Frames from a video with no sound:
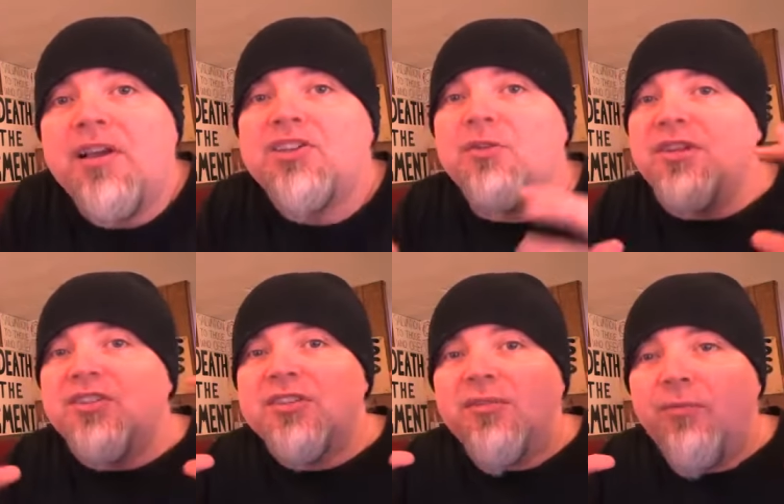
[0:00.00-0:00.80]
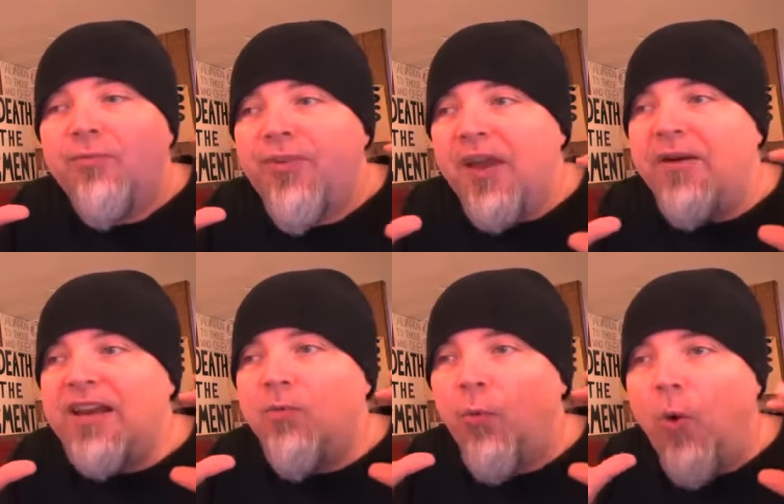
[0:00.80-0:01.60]
So this is a
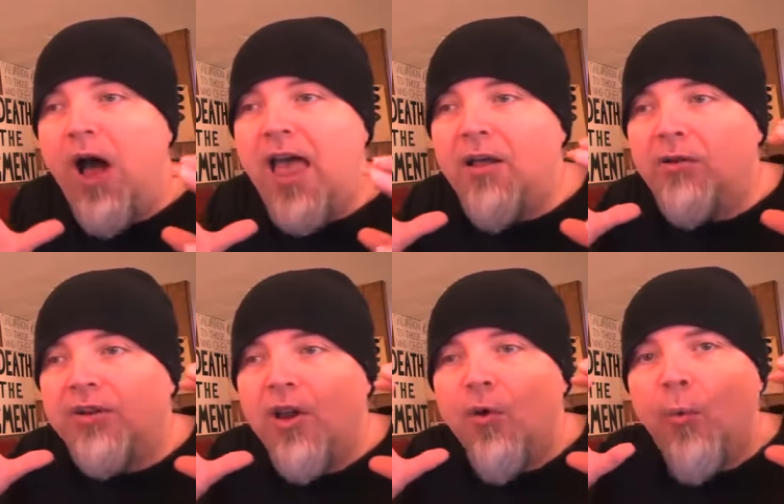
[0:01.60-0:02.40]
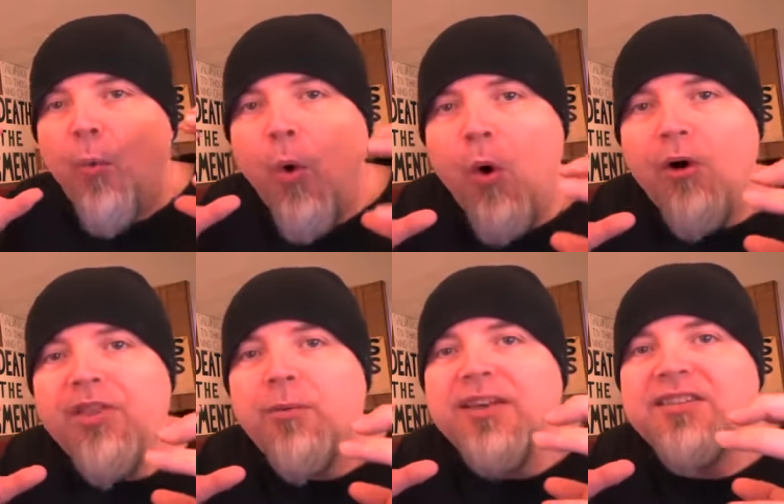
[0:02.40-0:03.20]
very wild war
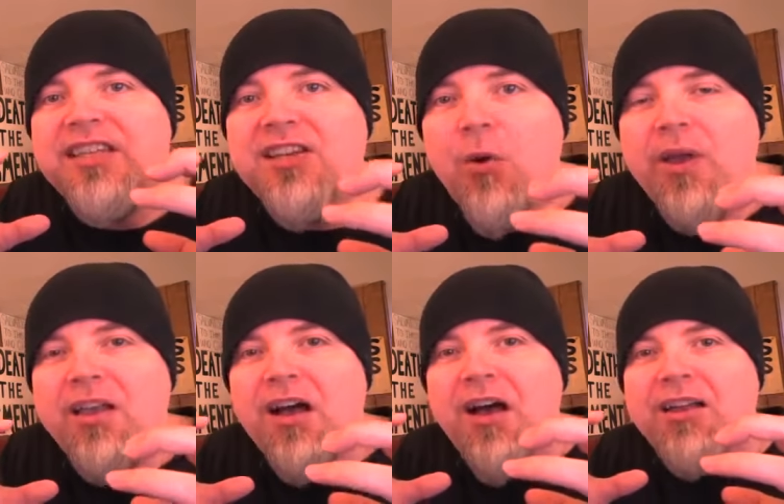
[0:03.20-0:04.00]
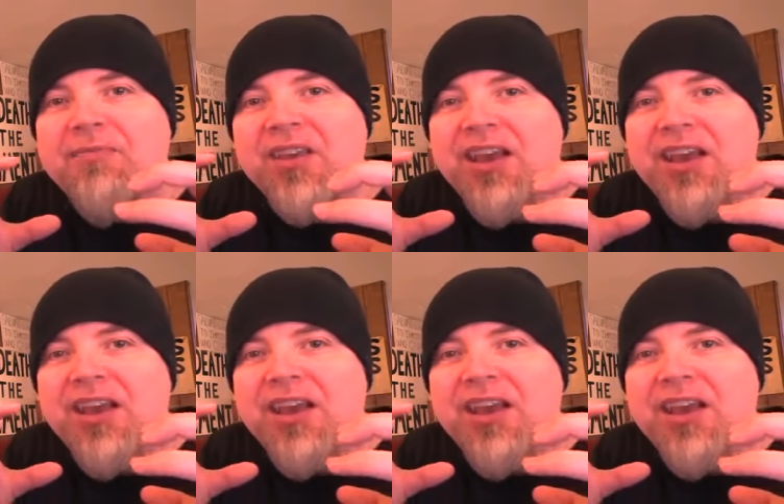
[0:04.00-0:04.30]
that we see going on.